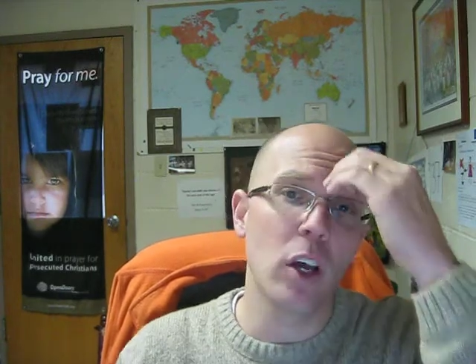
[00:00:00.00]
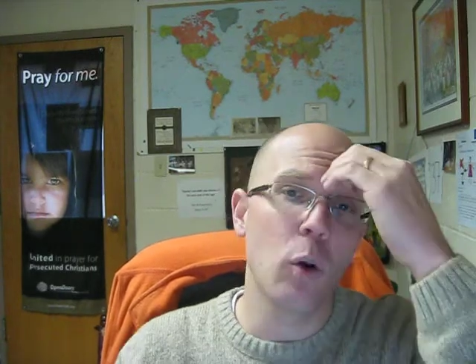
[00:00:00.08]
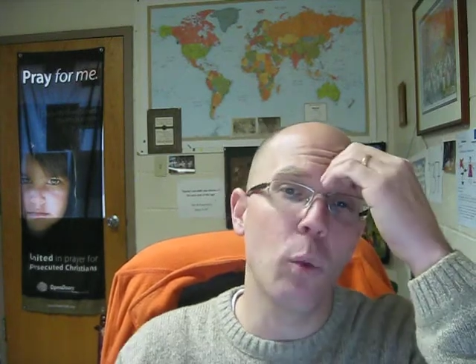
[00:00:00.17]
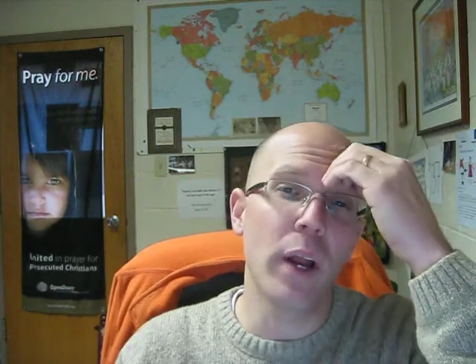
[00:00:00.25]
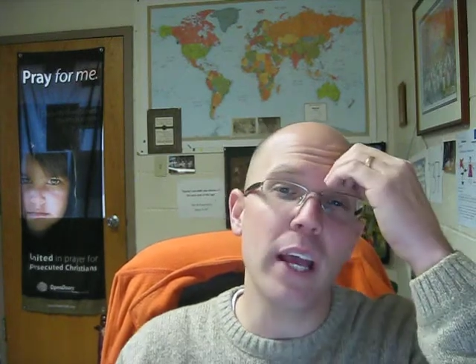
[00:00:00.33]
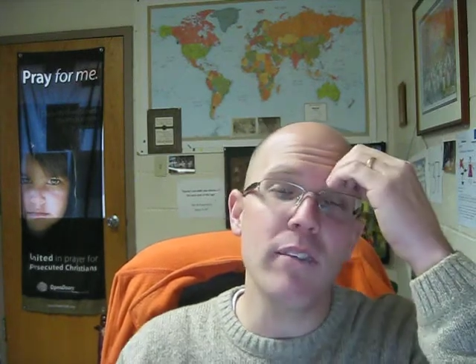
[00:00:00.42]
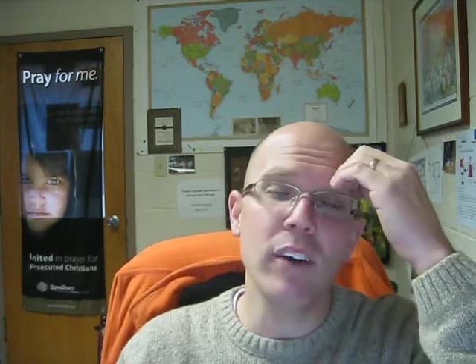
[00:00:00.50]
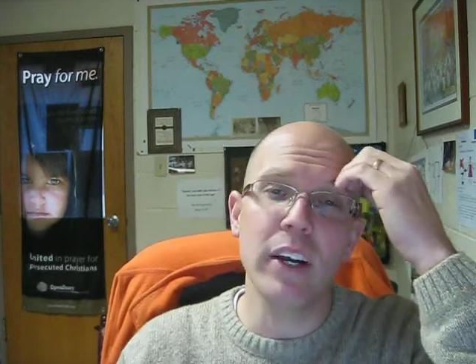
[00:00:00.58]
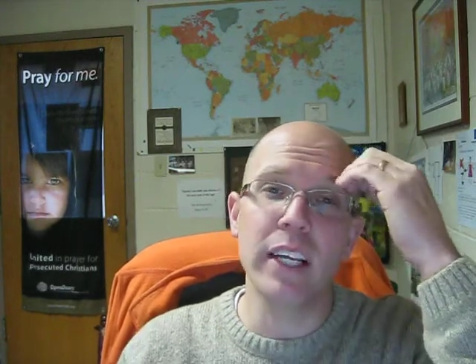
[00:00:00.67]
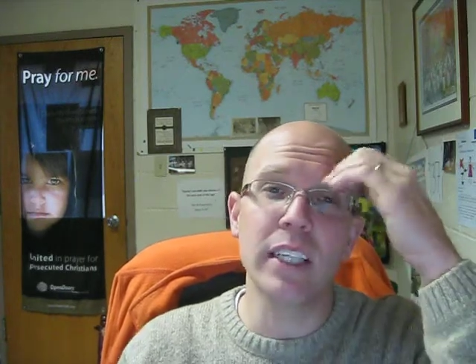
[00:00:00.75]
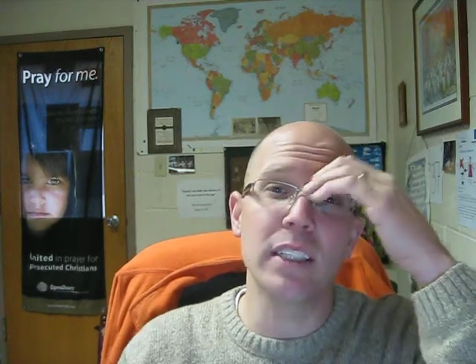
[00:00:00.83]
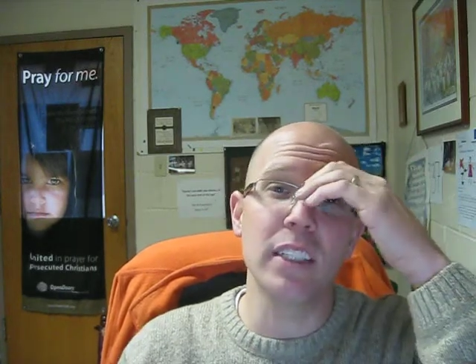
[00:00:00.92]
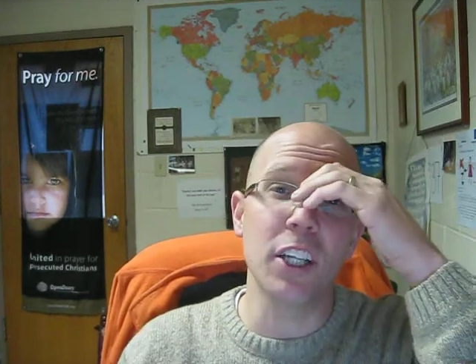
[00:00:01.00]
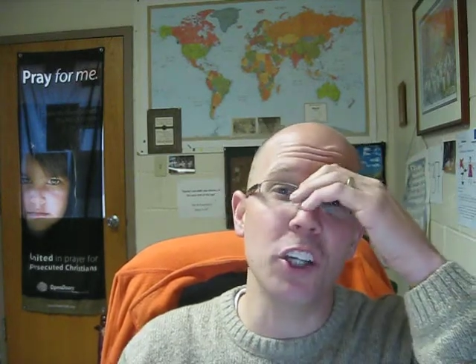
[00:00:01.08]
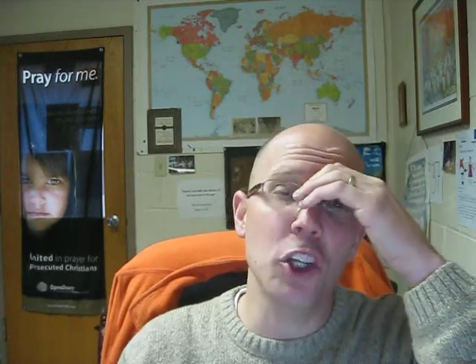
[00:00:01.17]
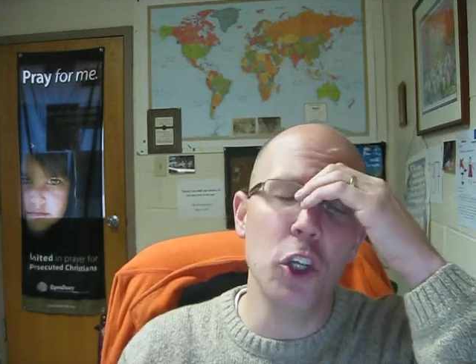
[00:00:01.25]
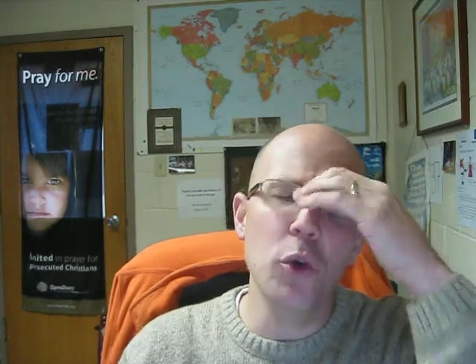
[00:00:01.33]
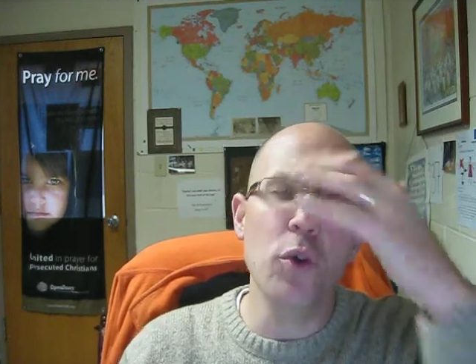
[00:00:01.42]
Whatever it is that
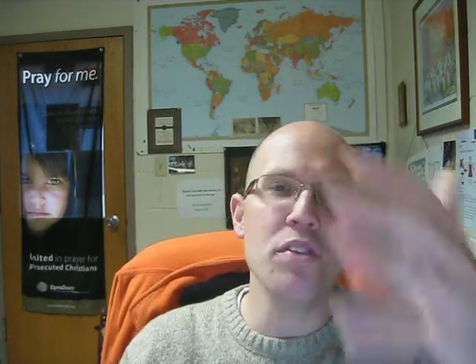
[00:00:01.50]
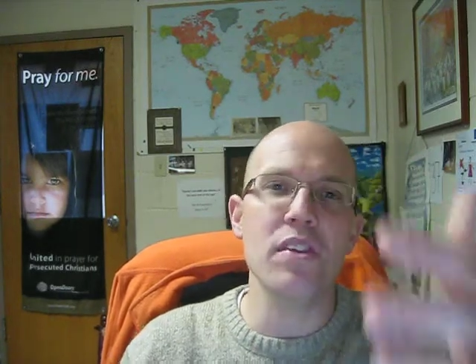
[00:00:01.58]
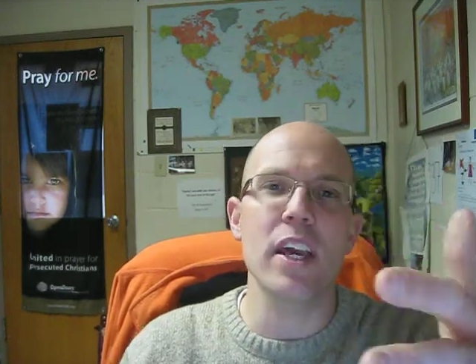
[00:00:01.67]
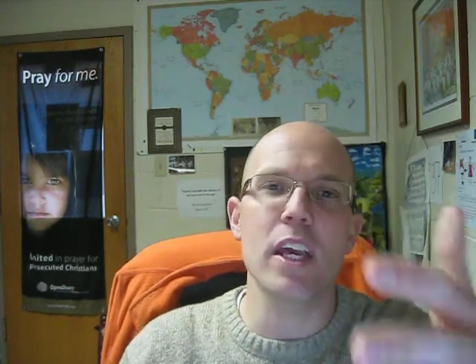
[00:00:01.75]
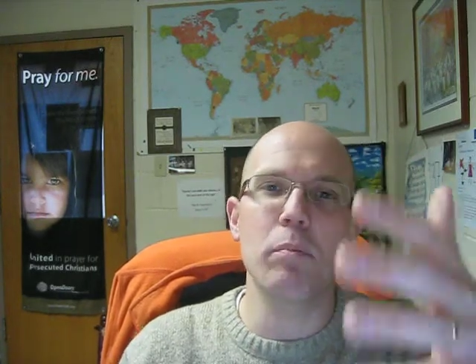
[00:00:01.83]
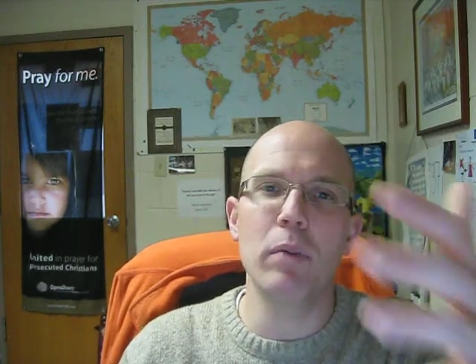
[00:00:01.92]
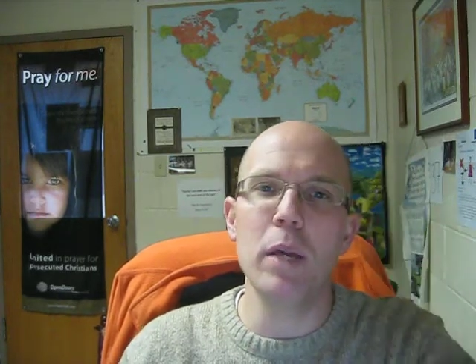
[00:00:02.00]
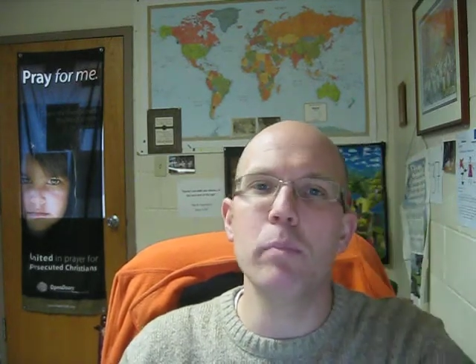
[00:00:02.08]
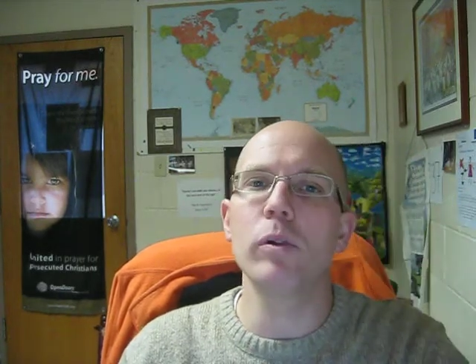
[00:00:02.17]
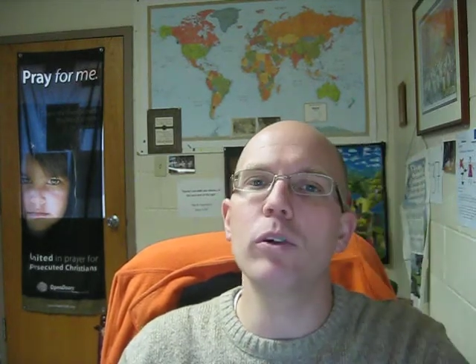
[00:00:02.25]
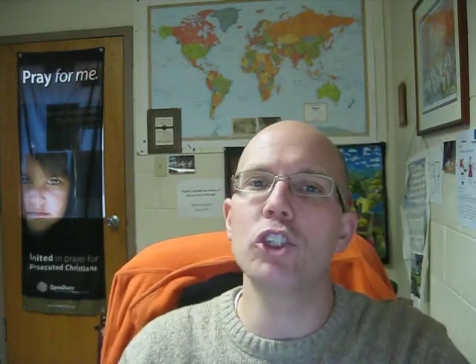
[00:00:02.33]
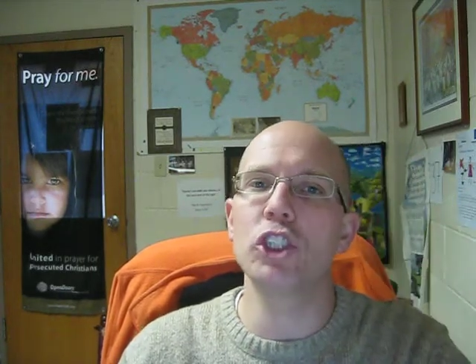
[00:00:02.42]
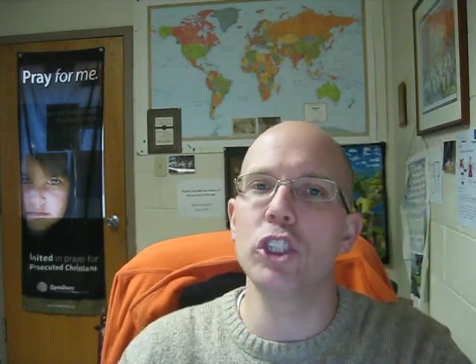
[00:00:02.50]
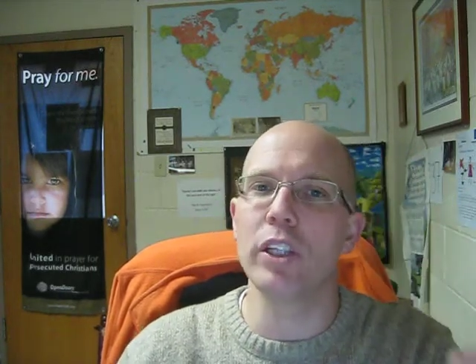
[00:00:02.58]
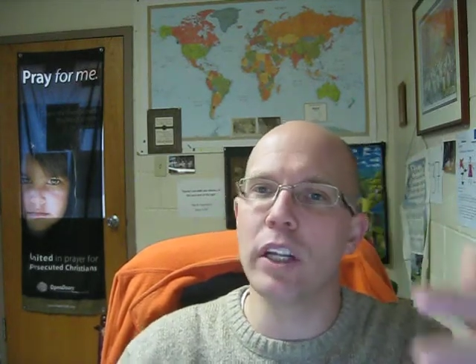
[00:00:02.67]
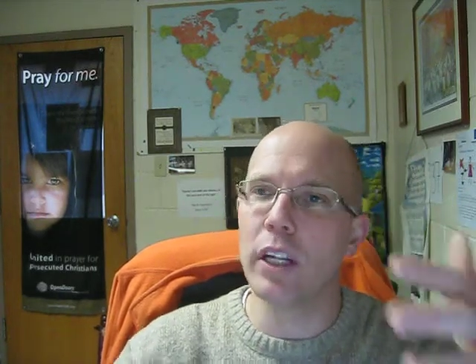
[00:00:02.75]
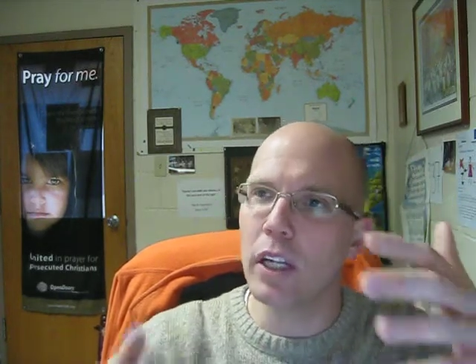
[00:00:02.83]
you think people should